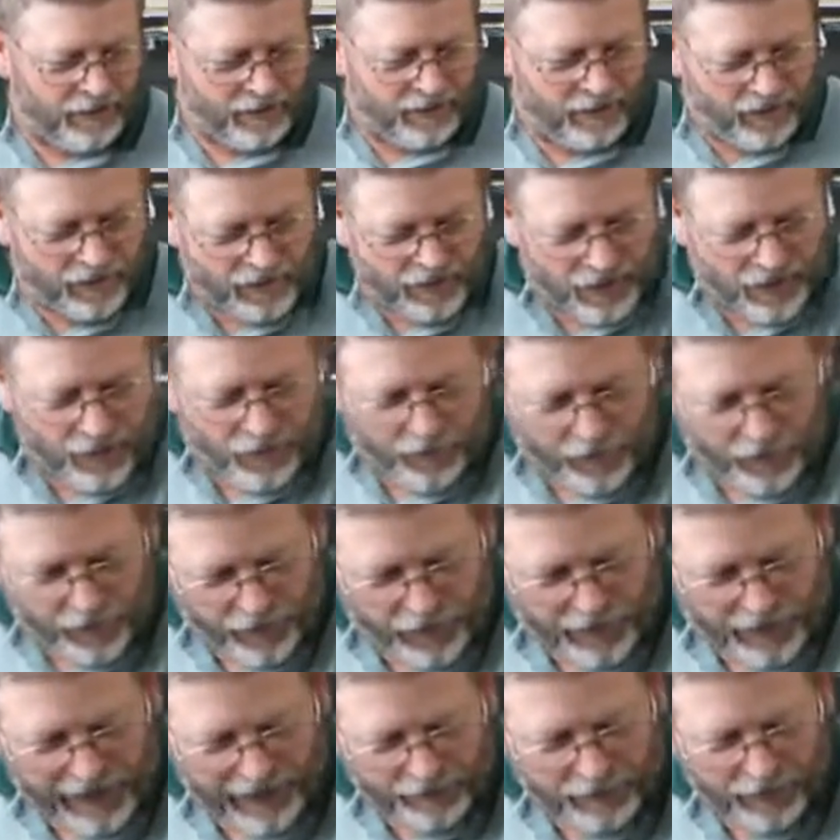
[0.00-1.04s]
So I've
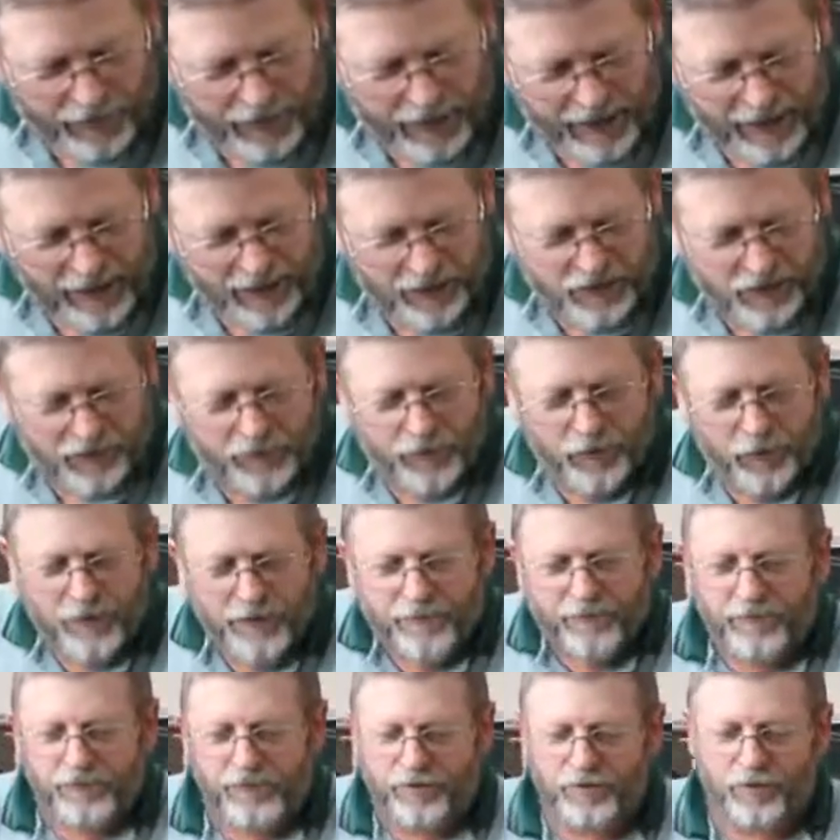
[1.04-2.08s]
got a couple here. There's a few
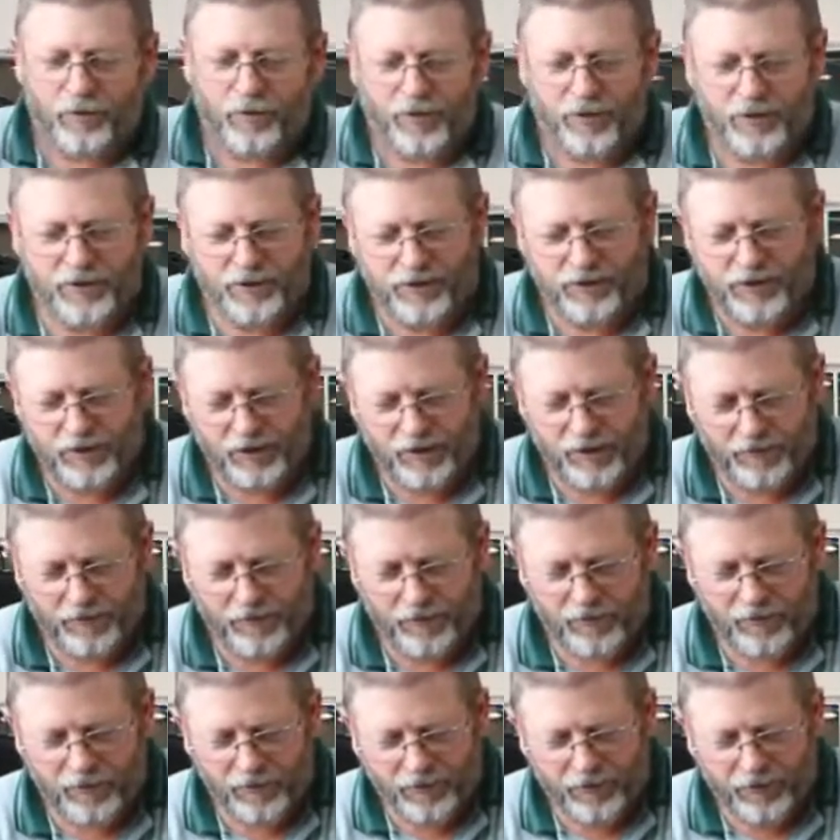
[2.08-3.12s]
different sizes that you've
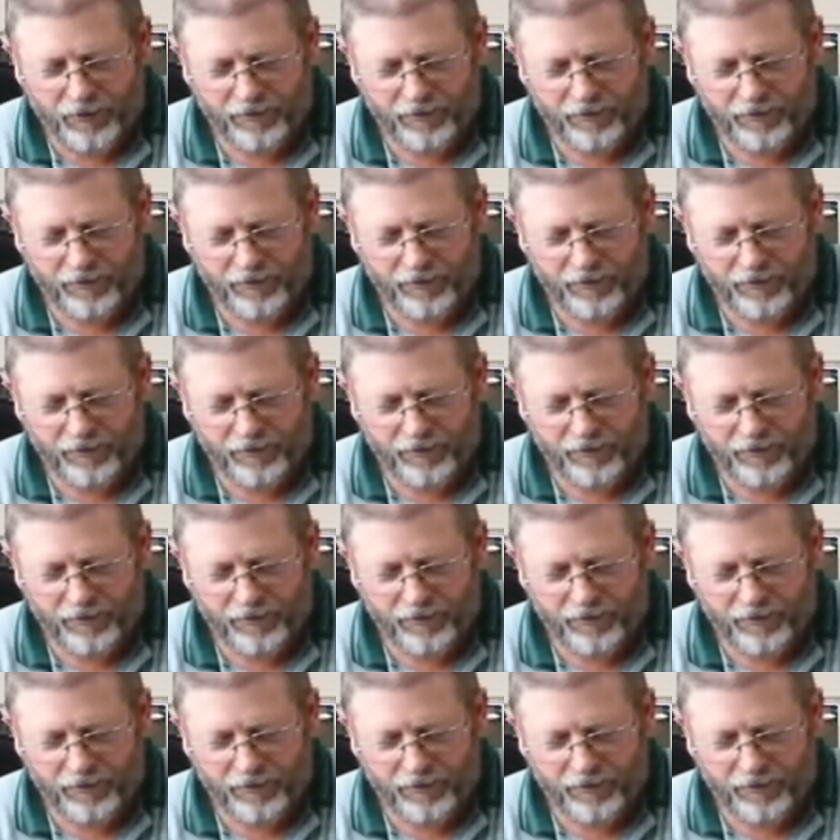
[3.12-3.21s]
got,